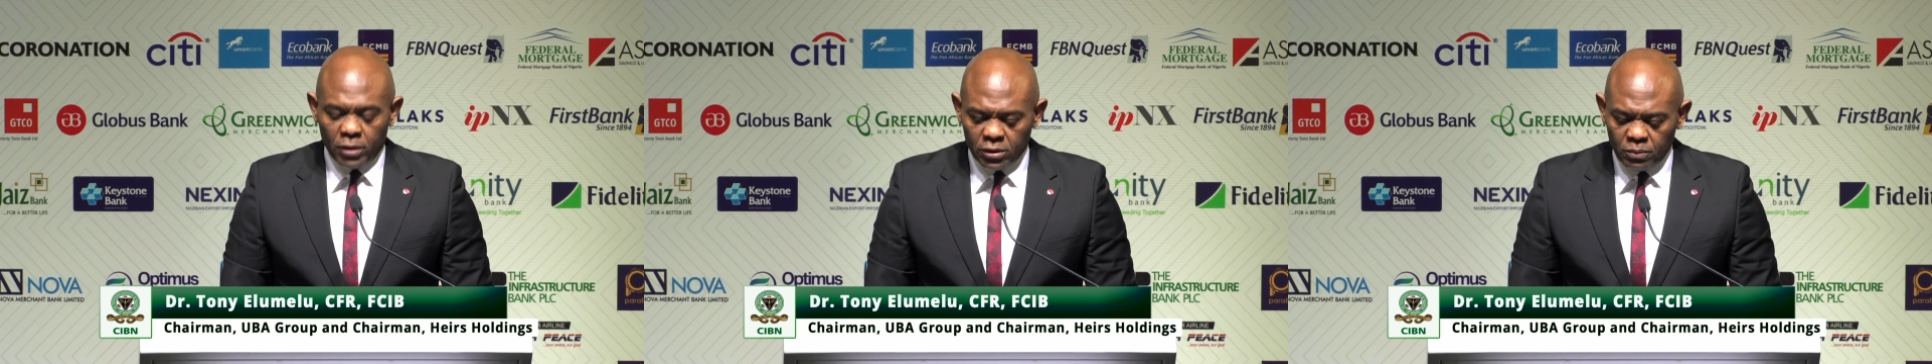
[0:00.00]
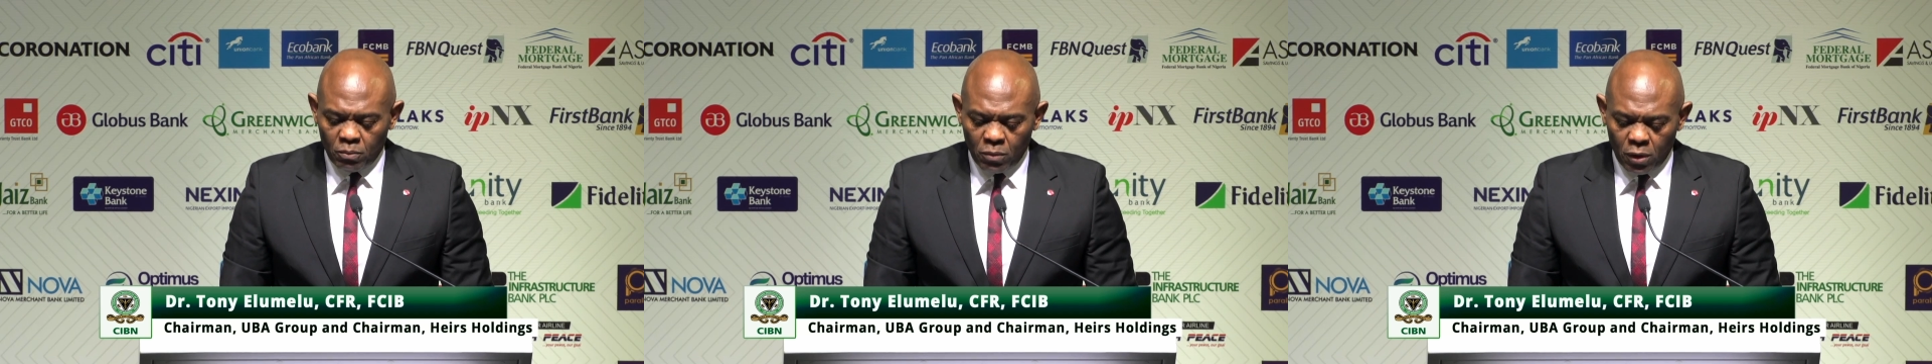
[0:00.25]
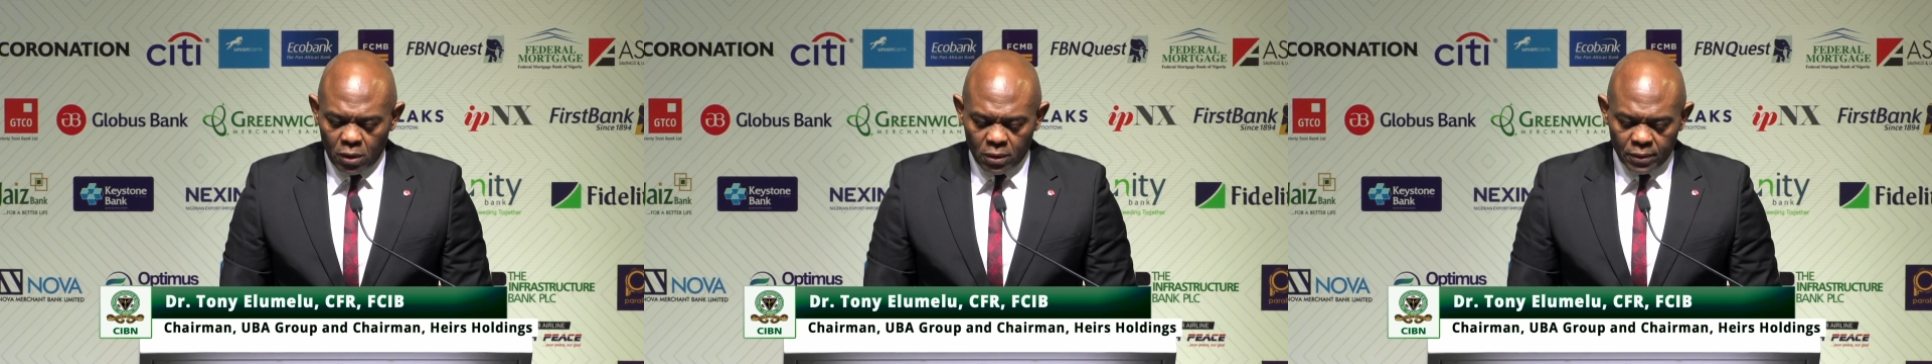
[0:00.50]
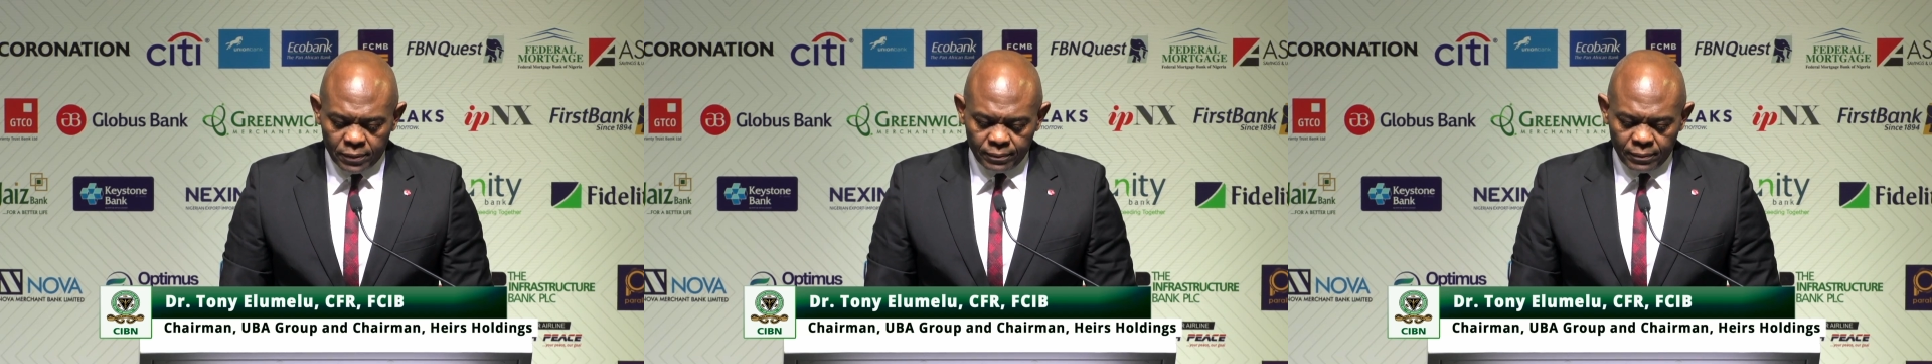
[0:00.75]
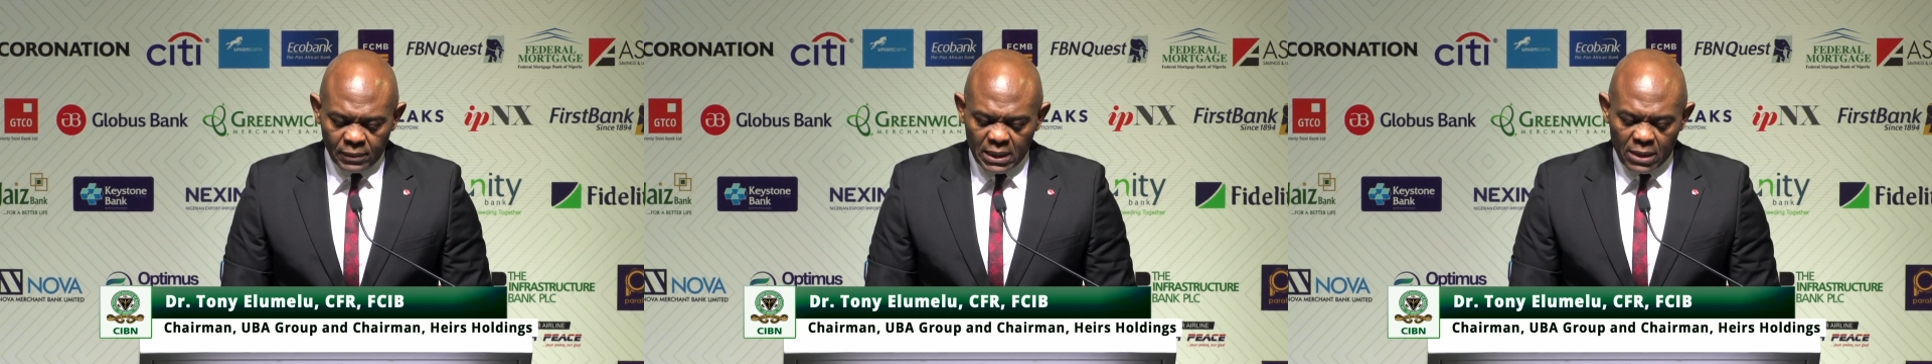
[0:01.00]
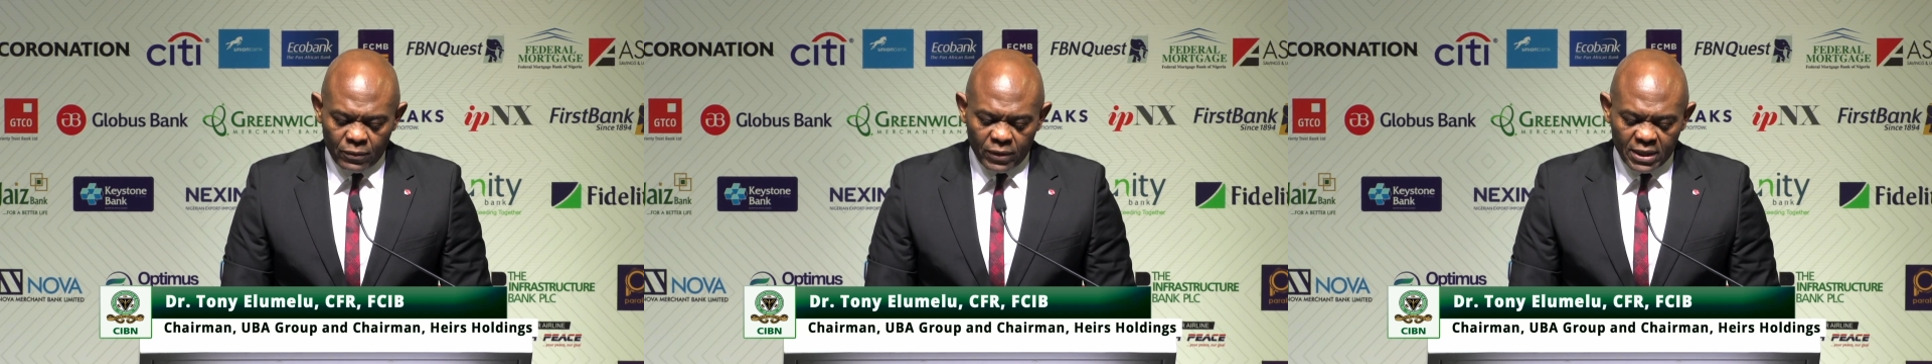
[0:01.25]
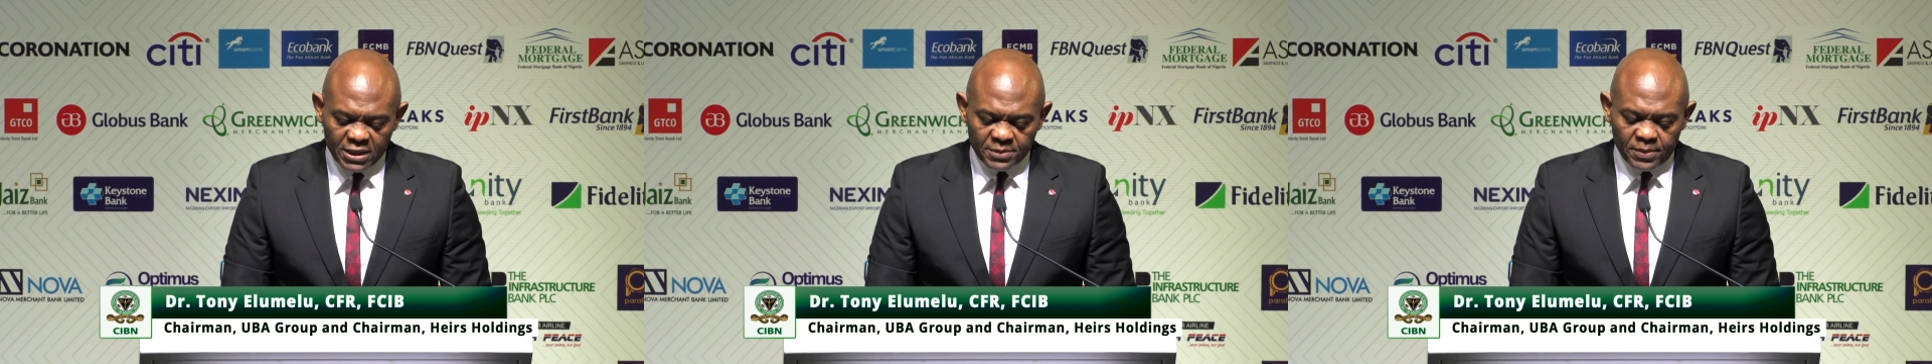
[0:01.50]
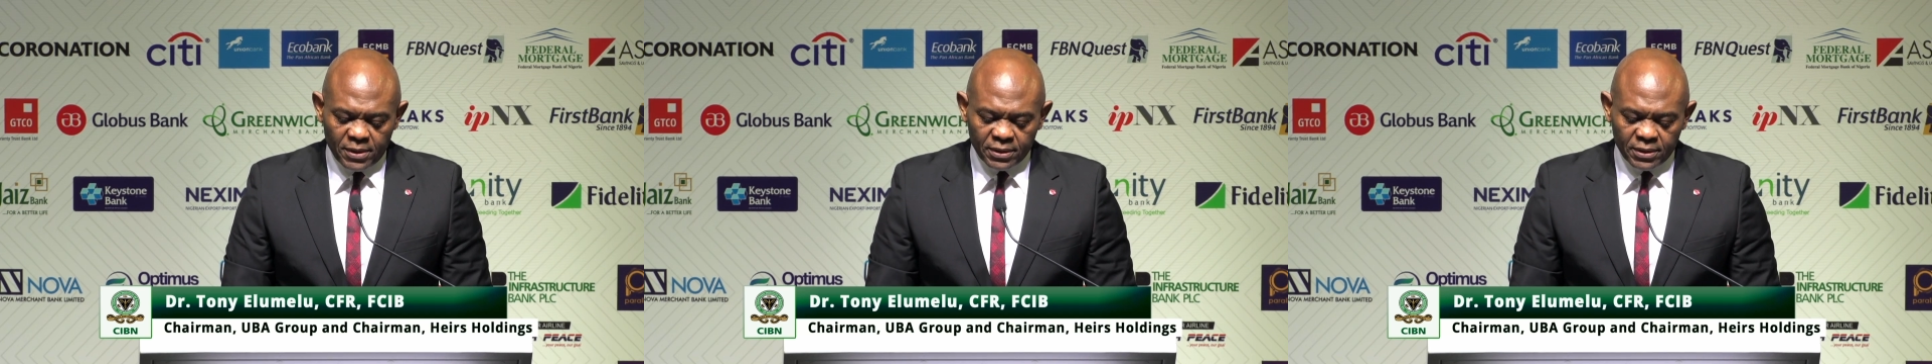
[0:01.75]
more than we export.